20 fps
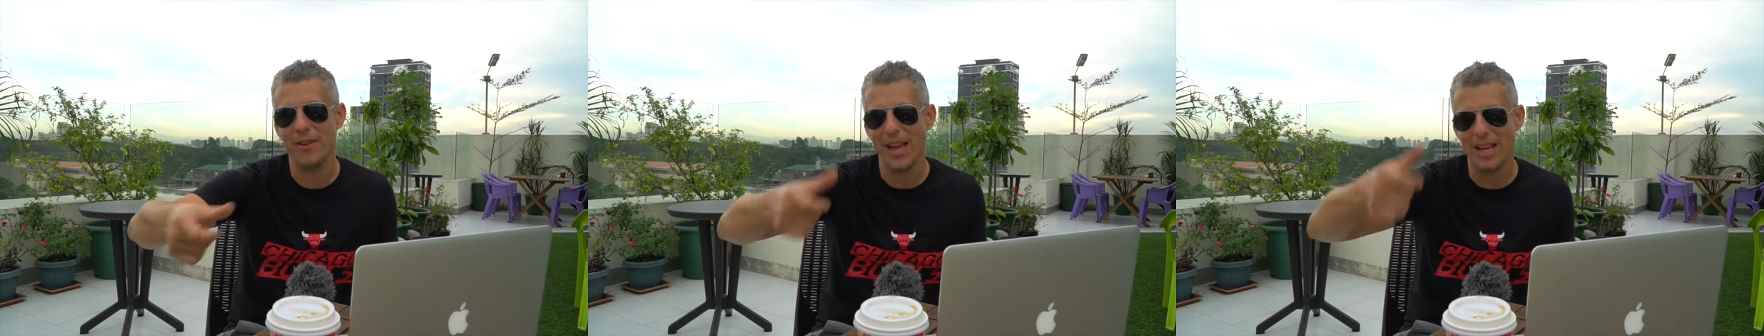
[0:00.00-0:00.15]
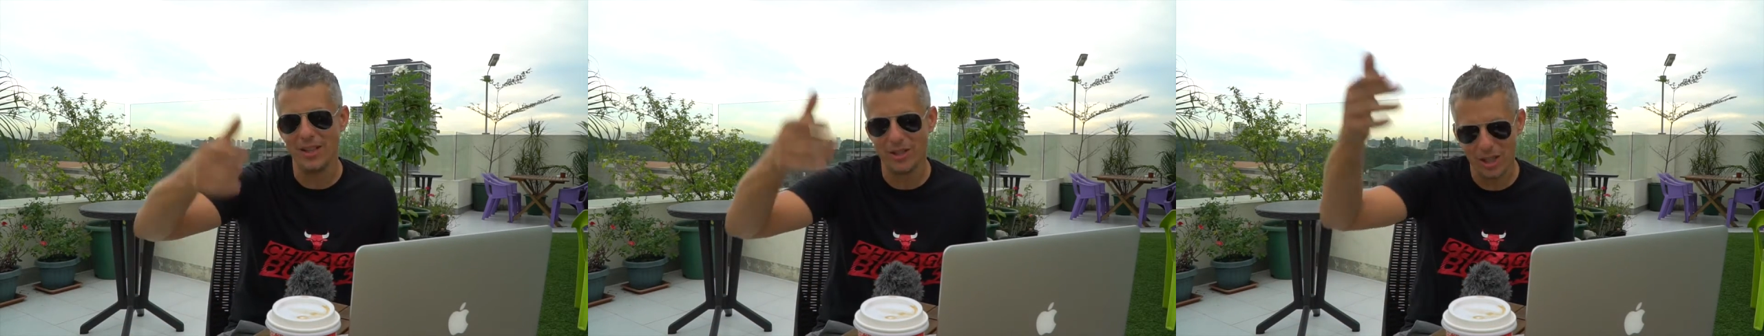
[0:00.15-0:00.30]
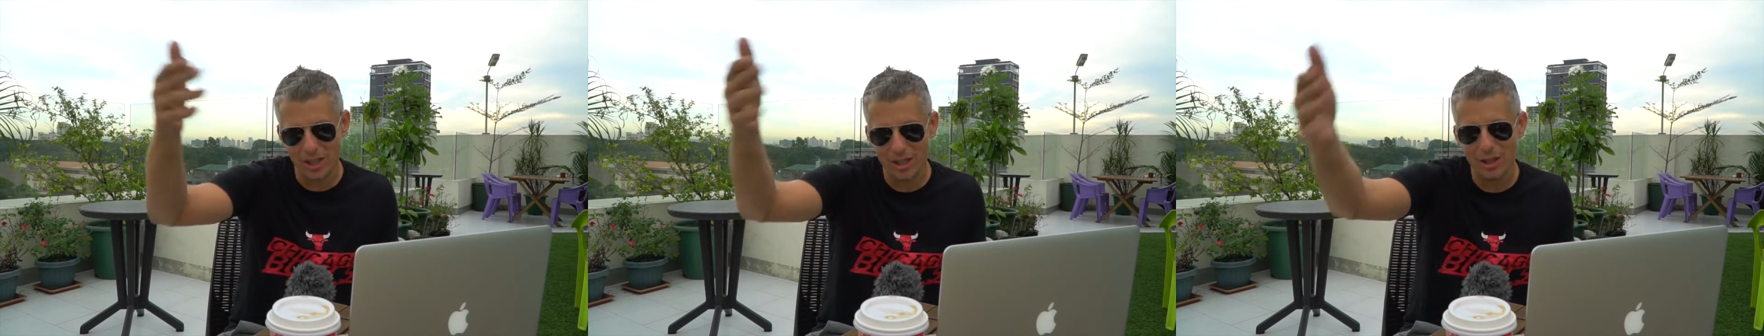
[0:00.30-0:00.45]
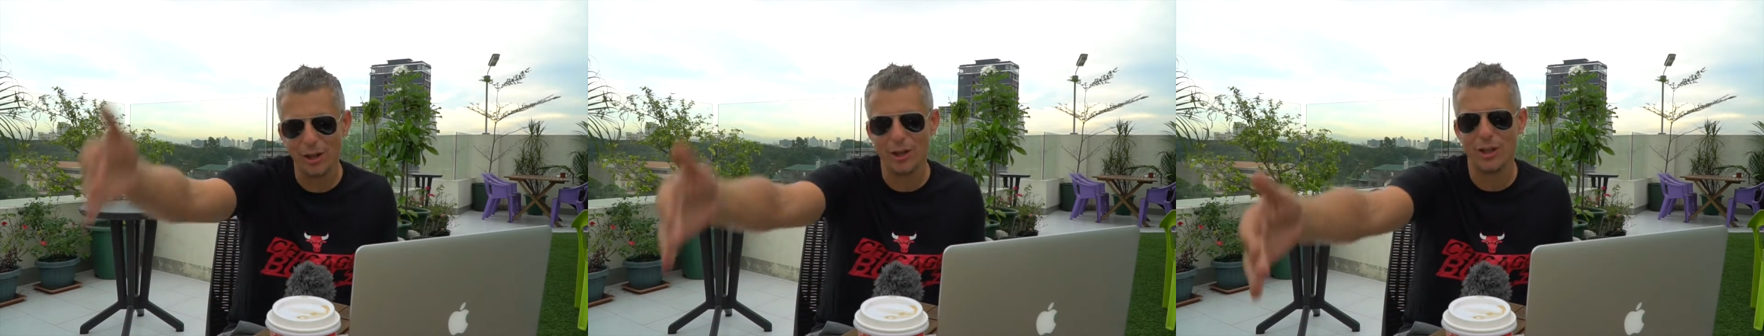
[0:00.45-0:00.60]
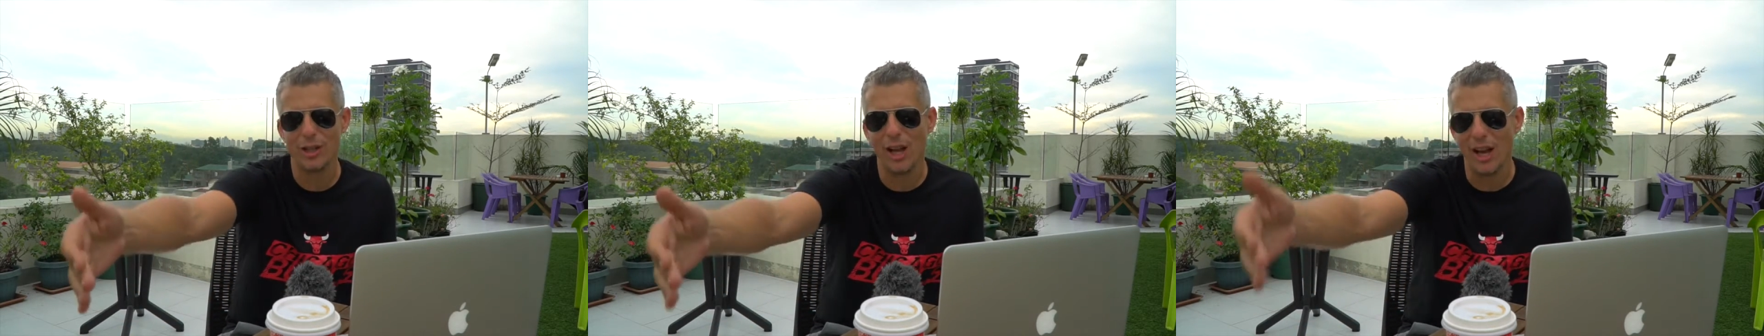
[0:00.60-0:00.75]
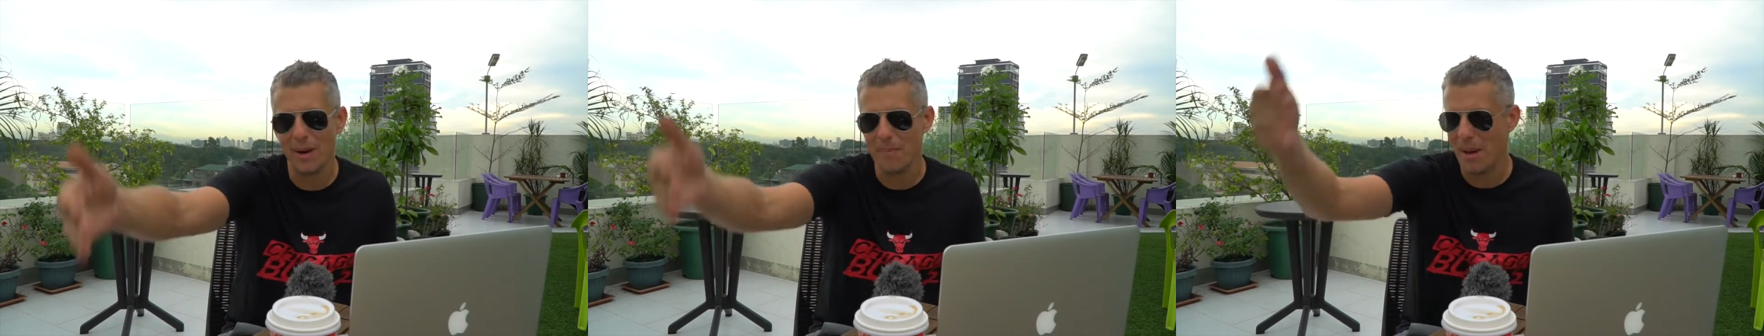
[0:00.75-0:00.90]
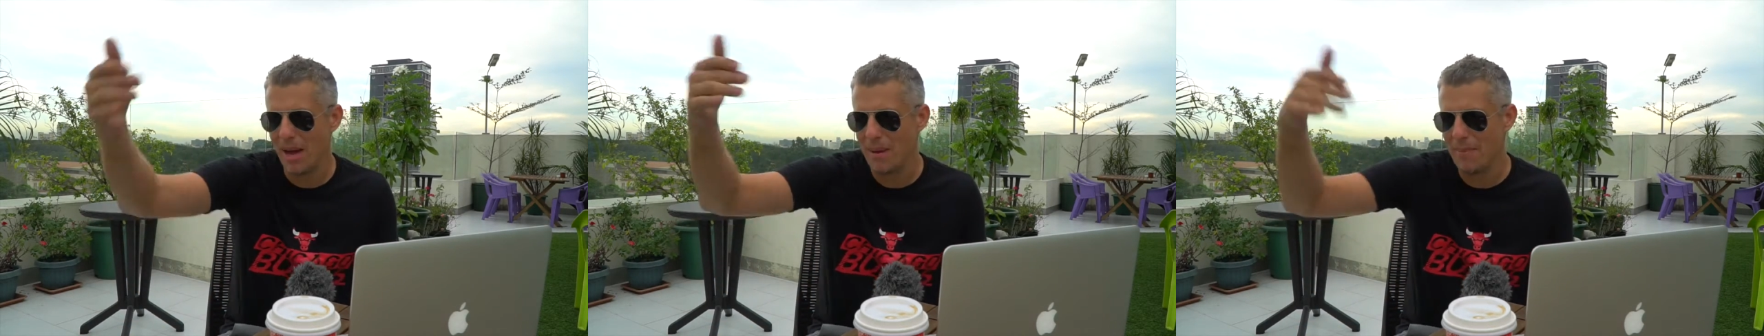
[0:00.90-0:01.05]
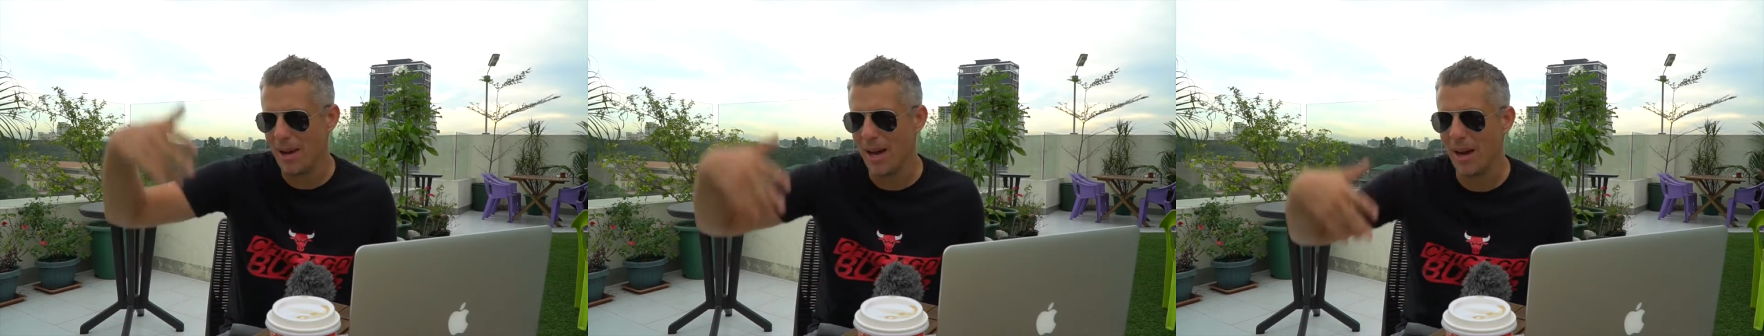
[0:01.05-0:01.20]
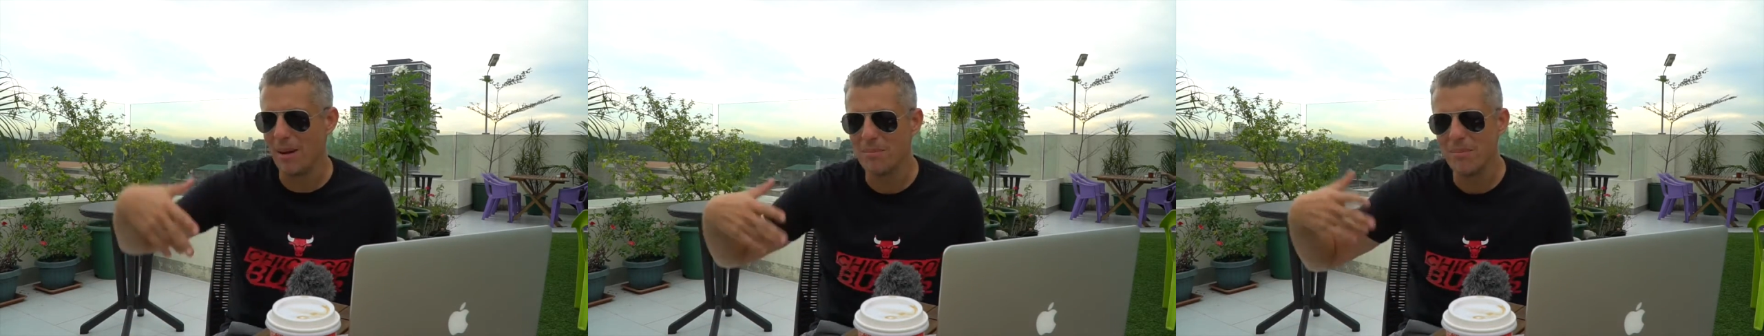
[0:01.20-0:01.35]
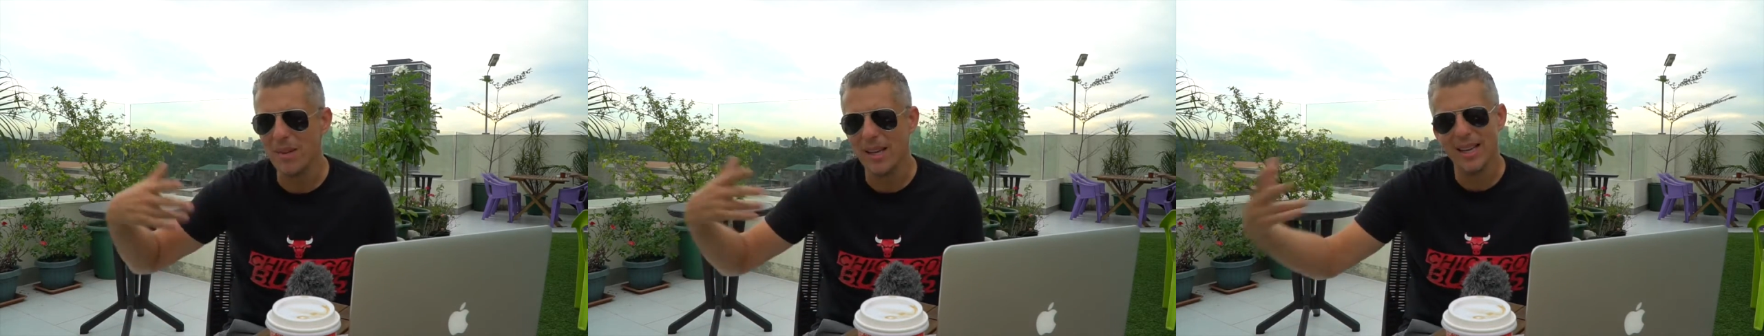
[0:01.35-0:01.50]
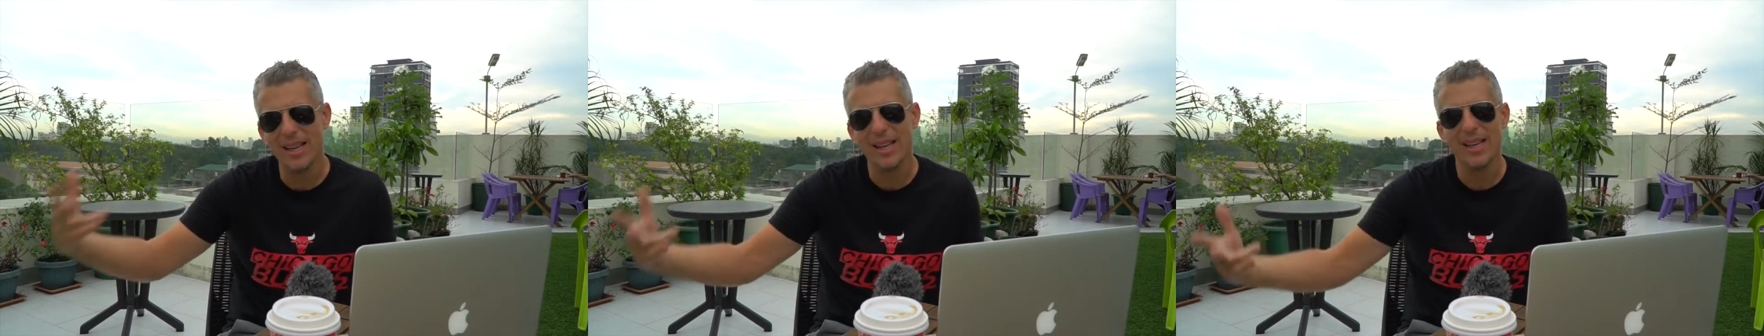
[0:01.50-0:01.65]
that just looks like maybe I'm